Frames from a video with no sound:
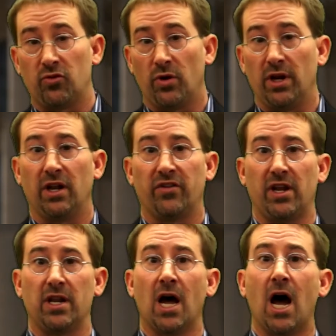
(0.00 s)
treated as a
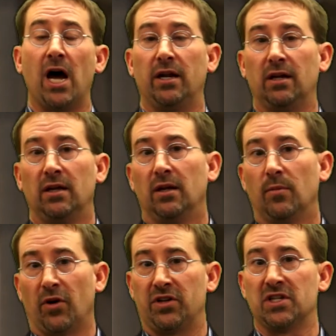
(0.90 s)

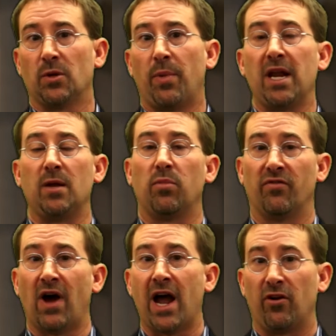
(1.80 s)
non-participating
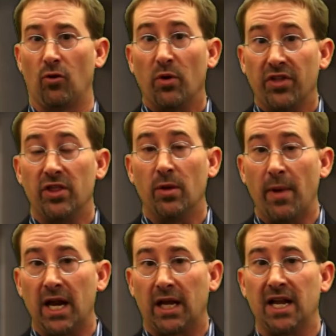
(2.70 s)
provider within the
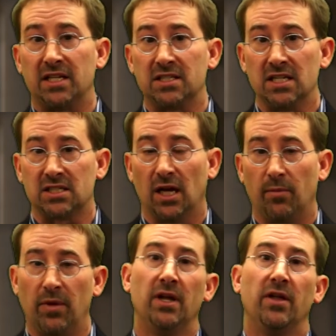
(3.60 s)
Medicaid system.